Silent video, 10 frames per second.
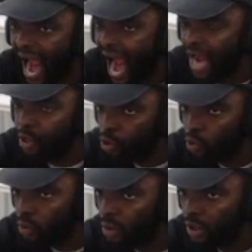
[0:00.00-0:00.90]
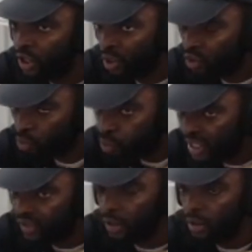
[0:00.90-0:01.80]
I knew there was a
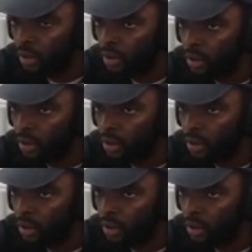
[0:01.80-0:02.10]
reason.